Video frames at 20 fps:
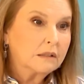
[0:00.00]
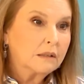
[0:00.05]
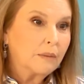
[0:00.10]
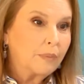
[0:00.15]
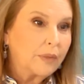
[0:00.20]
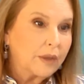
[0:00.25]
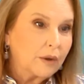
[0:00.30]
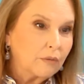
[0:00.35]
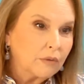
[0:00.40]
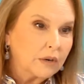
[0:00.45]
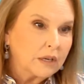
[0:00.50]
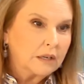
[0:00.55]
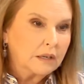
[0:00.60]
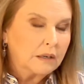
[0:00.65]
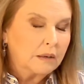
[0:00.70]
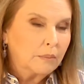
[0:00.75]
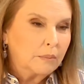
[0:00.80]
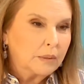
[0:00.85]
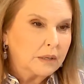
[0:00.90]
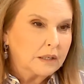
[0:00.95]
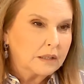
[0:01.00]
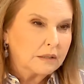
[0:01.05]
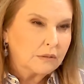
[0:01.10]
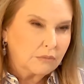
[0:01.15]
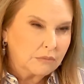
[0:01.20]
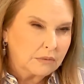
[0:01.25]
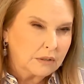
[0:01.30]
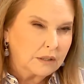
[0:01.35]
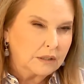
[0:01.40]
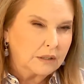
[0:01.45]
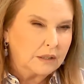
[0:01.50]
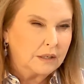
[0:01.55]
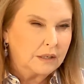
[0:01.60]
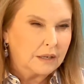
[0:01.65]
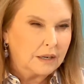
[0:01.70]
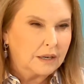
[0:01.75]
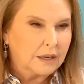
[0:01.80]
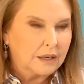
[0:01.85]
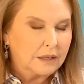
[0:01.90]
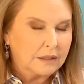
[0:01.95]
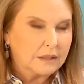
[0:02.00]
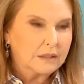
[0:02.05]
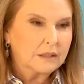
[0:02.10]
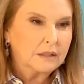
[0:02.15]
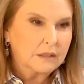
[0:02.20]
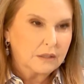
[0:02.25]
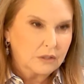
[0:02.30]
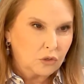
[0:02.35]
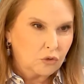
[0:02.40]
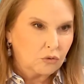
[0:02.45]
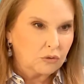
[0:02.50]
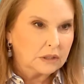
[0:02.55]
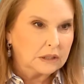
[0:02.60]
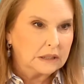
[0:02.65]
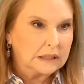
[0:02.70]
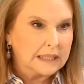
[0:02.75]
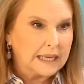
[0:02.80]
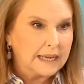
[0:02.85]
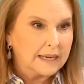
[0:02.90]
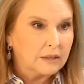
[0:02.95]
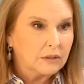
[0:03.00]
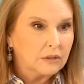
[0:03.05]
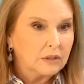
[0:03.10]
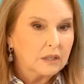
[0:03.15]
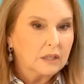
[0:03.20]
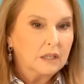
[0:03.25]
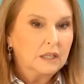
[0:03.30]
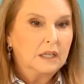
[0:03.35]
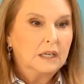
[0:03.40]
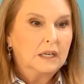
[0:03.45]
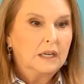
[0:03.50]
something written, but it's really not drill down.